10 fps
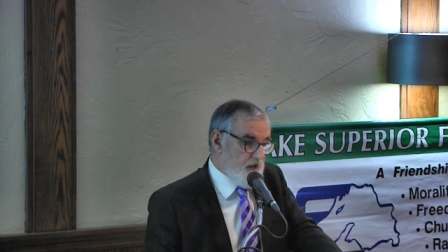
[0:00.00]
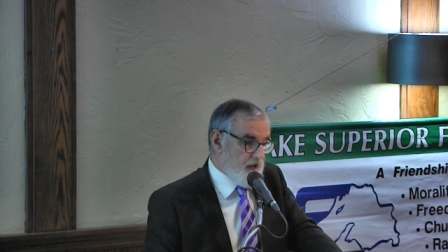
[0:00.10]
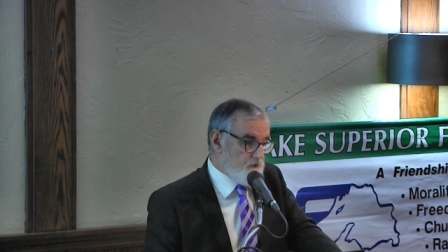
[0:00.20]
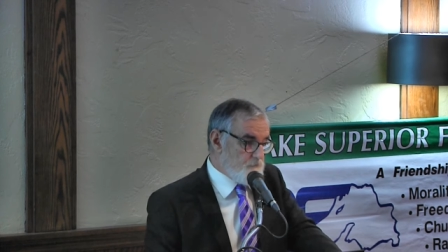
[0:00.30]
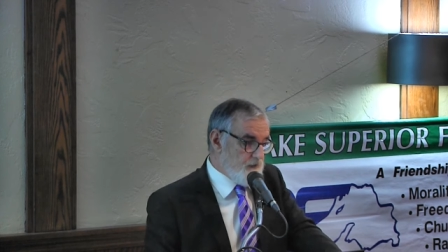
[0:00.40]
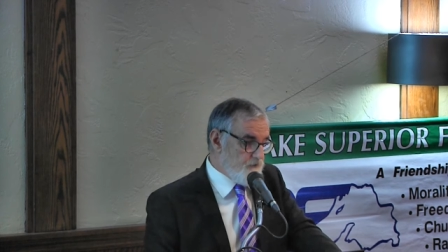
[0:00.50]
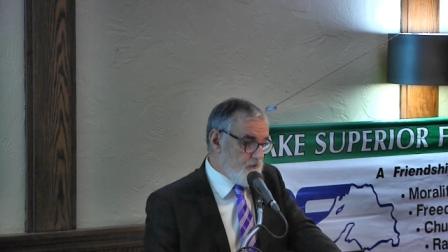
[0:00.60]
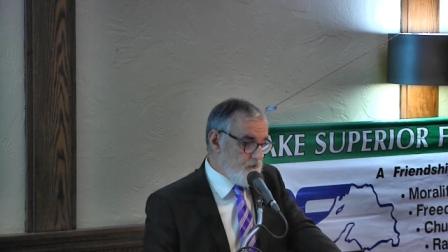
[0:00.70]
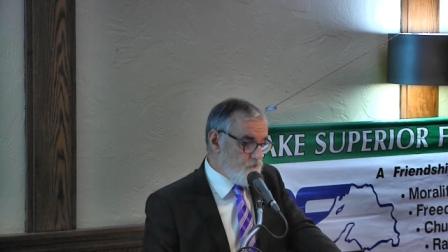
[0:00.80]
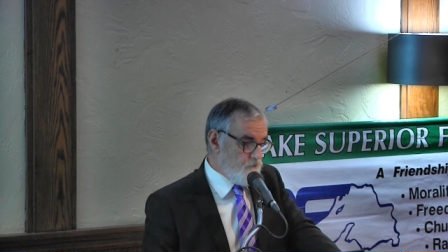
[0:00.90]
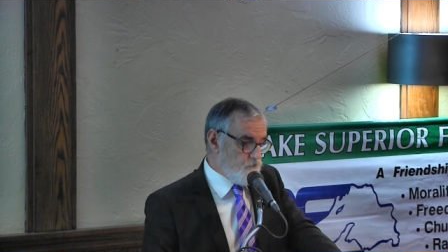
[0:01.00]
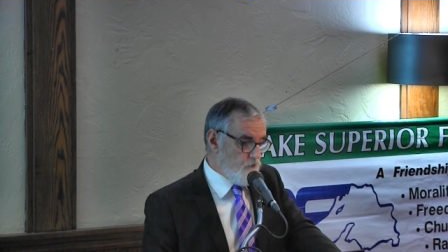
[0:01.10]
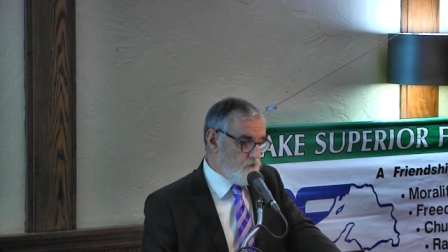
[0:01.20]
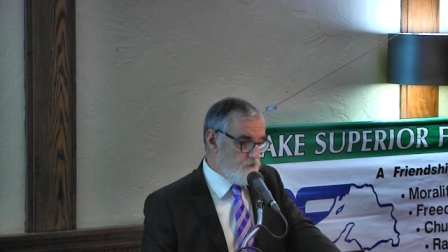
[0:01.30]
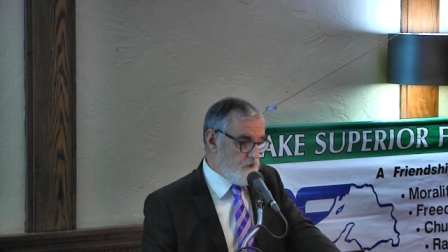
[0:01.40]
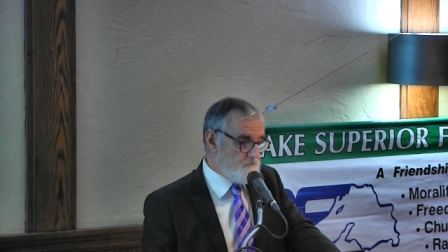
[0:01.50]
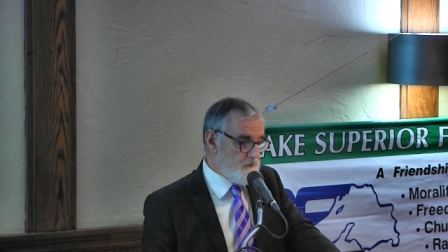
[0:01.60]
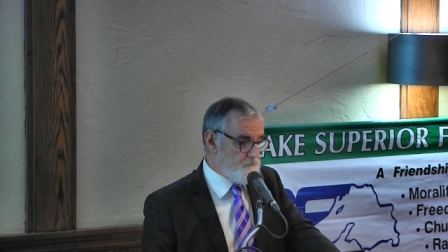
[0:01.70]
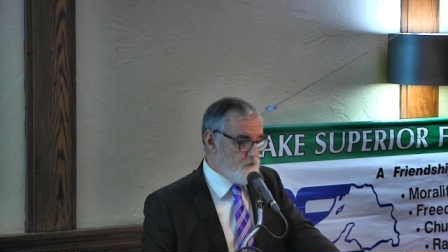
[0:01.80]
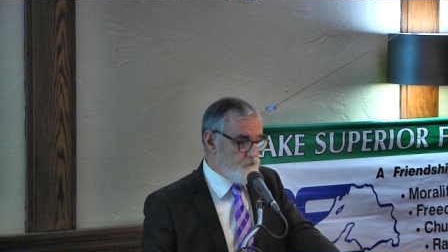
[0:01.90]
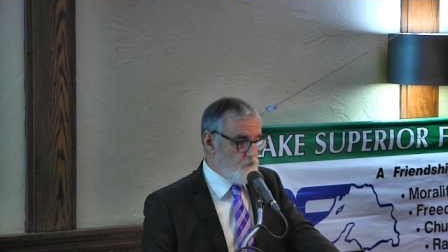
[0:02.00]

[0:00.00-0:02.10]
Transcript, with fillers: And the big thing is it shows a commitment.